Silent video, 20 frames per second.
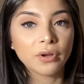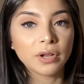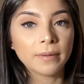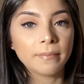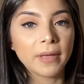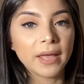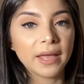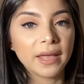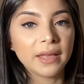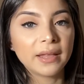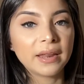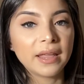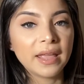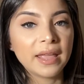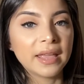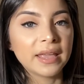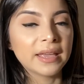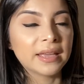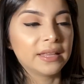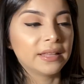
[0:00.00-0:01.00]
to bed
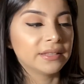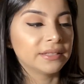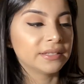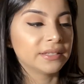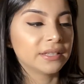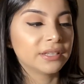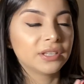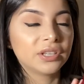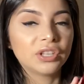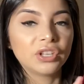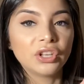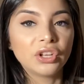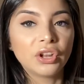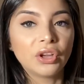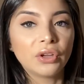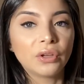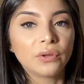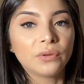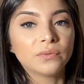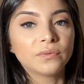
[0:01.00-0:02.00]
and you
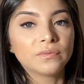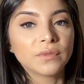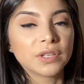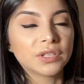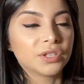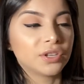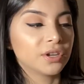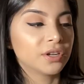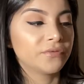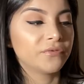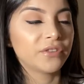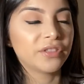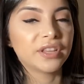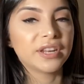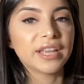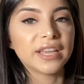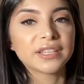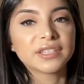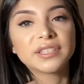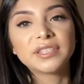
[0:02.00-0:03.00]
know it's good for the
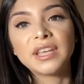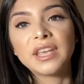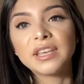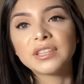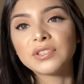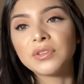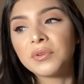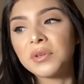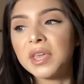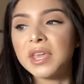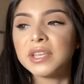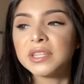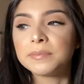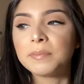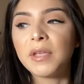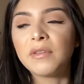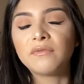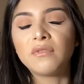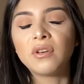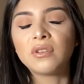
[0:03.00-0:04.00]
next day so in case my
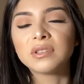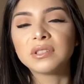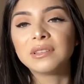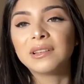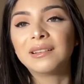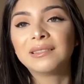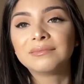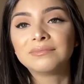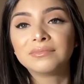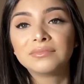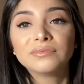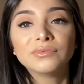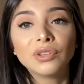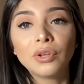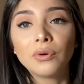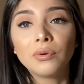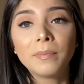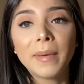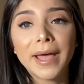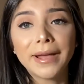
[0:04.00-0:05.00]
phone's on low
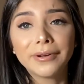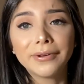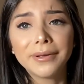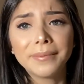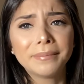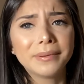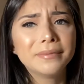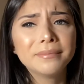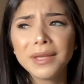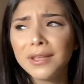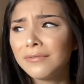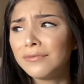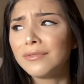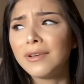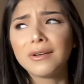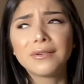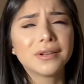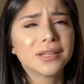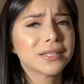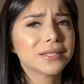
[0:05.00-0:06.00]
battery but my
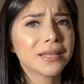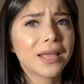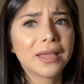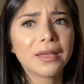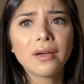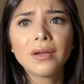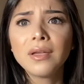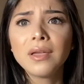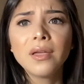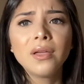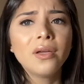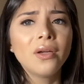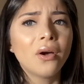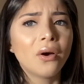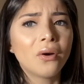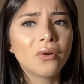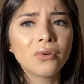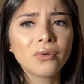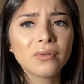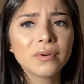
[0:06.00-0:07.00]
phone is like
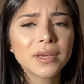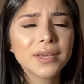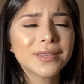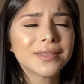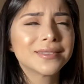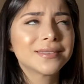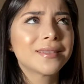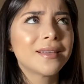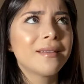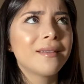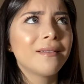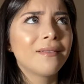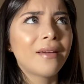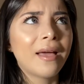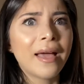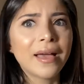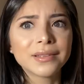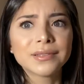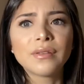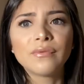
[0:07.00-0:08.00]
always
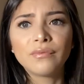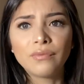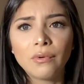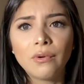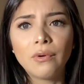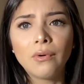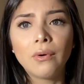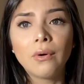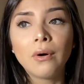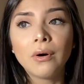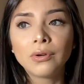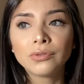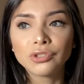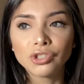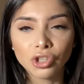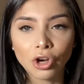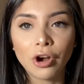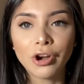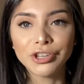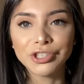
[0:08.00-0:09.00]
has a full
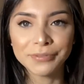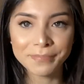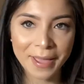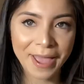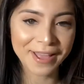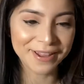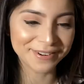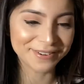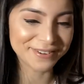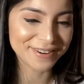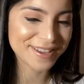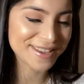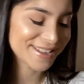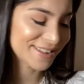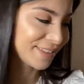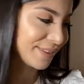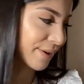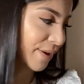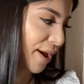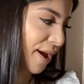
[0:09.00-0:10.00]
charge battery
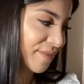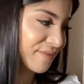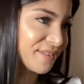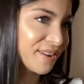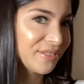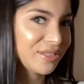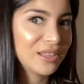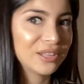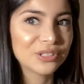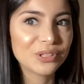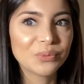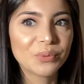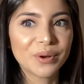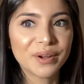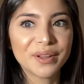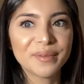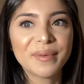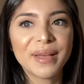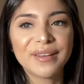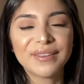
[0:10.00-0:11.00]
so I have nothing to worry
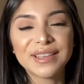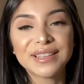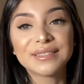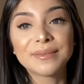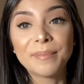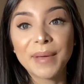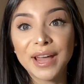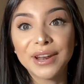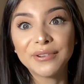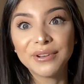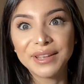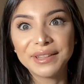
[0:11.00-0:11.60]
about because the battery